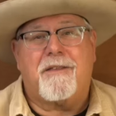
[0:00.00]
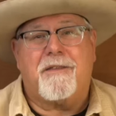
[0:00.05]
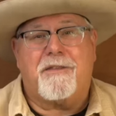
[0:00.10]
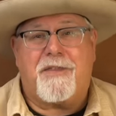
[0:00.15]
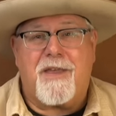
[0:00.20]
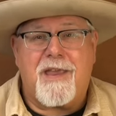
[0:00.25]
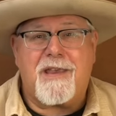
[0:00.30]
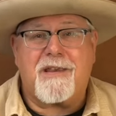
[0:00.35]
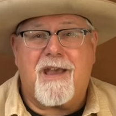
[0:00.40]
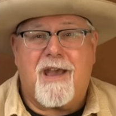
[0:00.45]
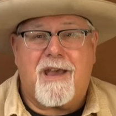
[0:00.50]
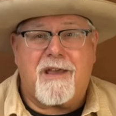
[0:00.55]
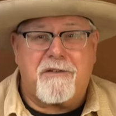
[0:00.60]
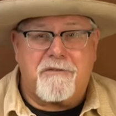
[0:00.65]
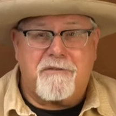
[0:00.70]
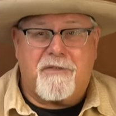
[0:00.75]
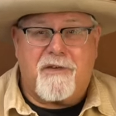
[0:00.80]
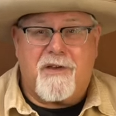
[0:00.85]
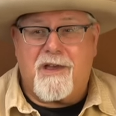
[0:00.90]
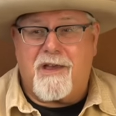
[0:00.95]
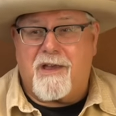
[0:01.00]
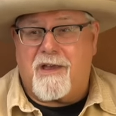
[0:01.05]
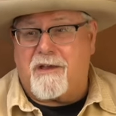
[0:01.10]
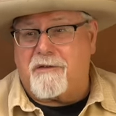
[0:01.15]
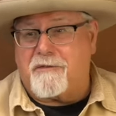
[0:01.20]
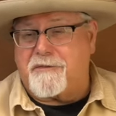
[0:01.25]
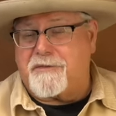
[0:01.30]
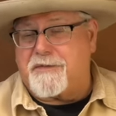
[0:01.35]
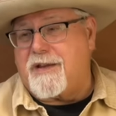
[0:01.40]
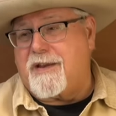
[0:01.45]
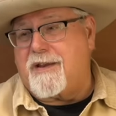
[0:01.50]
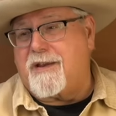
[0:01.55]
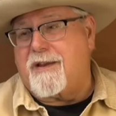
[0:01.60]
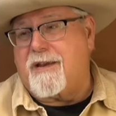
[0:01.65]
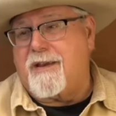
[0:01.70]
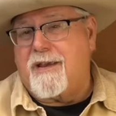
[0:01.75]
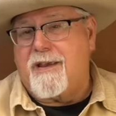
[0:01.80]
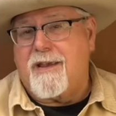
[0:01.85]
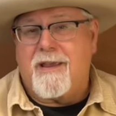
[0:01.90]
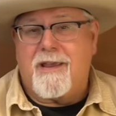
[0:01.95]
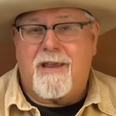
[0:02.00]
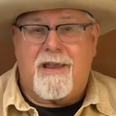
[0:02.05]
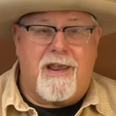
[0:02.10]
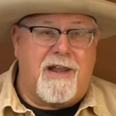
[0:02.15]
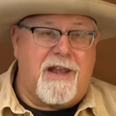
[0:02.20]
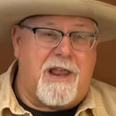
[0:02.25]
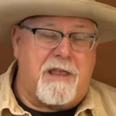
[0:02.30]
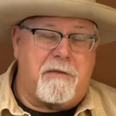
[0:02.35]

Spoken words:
they got involved in